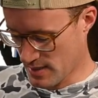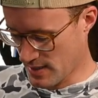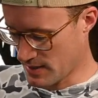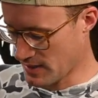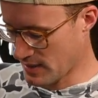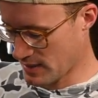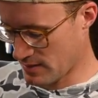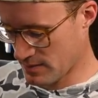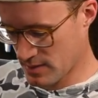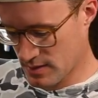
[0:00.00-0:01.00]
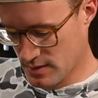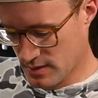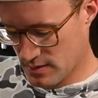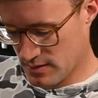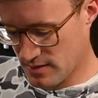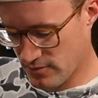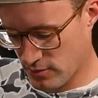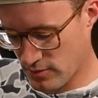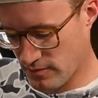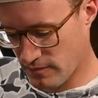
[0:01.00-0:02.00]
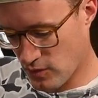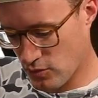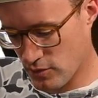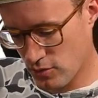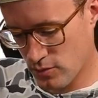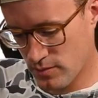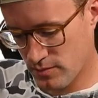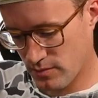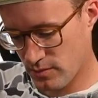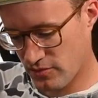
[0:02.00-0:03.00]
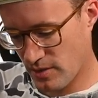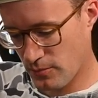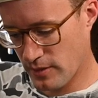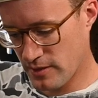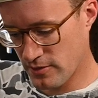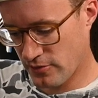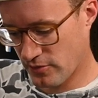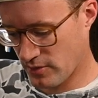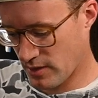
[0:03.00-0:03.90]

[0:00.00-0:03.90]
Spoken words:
And then these are Velcro separators.